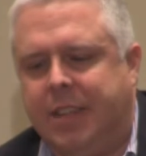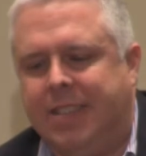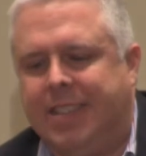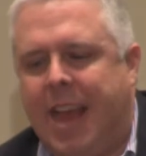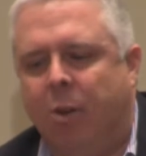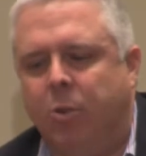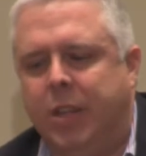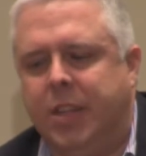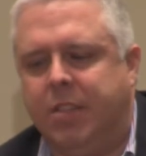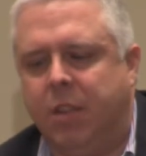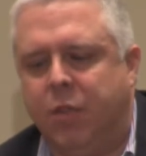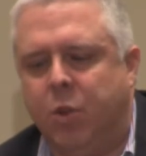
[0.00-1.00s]
It sounded
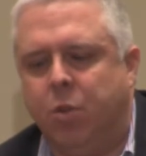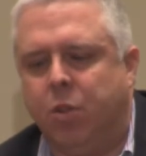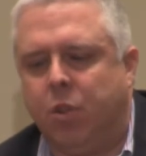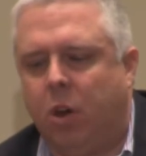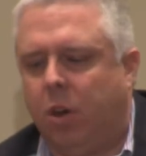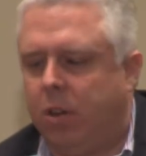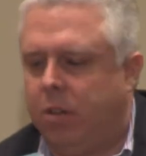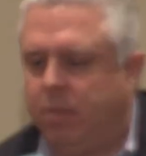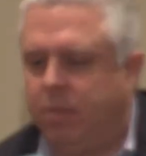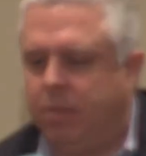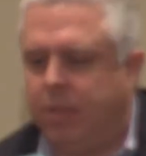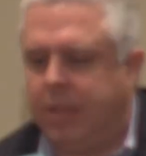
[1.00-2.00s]
as if you thought
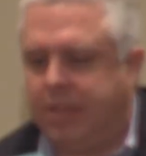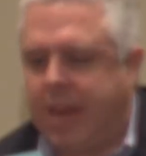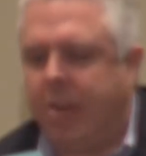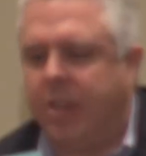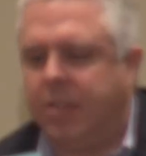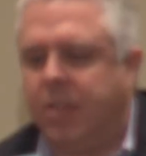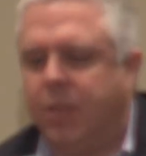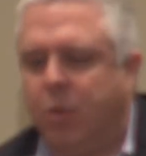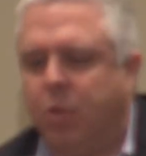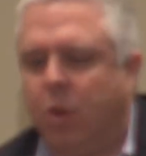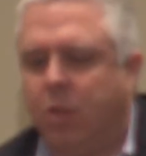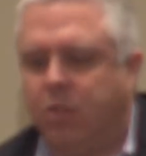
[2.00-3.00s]
it sounded as if
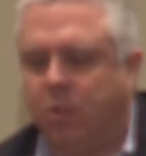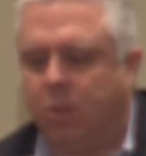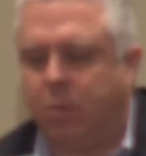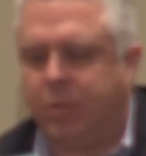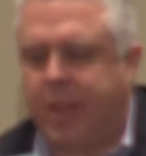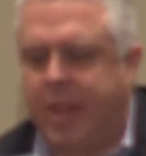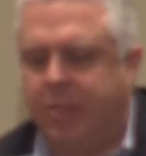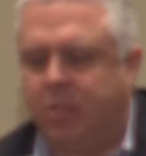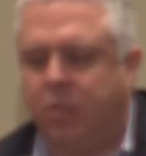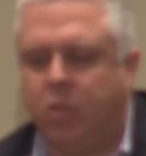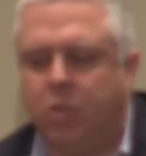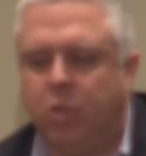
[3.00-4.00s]
you thought
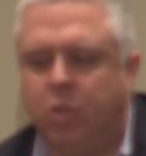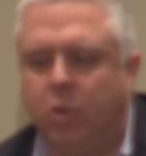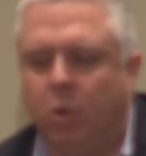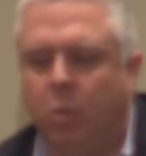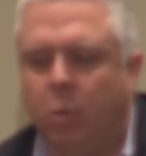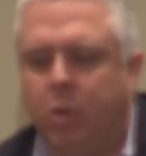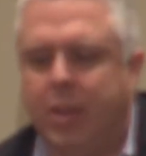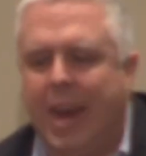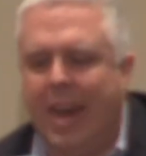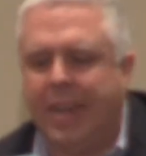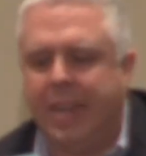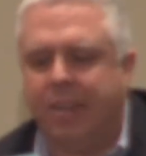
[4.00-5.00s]
circumstances could or would
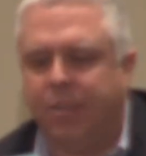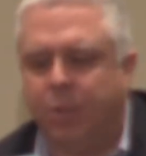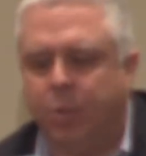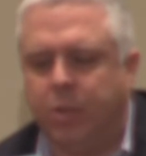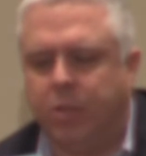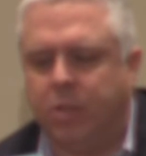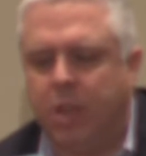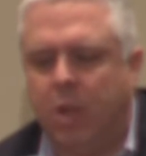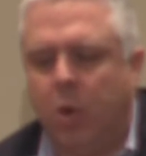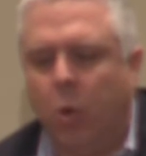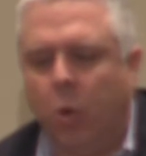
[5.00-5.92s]
not influence